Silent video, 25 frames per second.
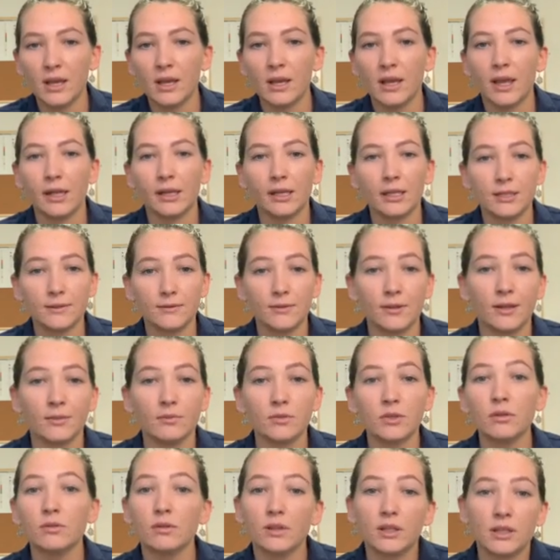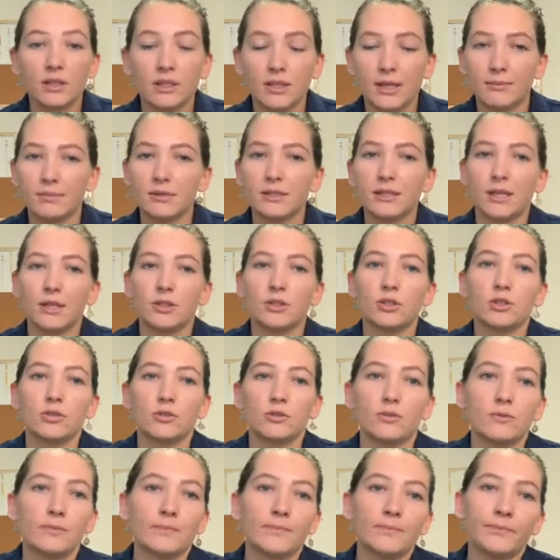and it's for them to reach their
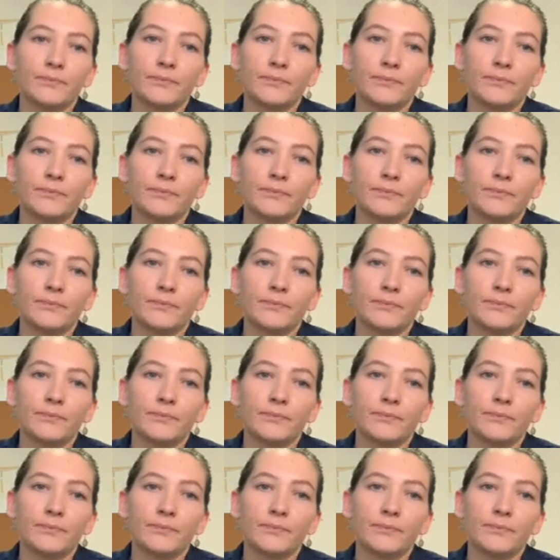potential.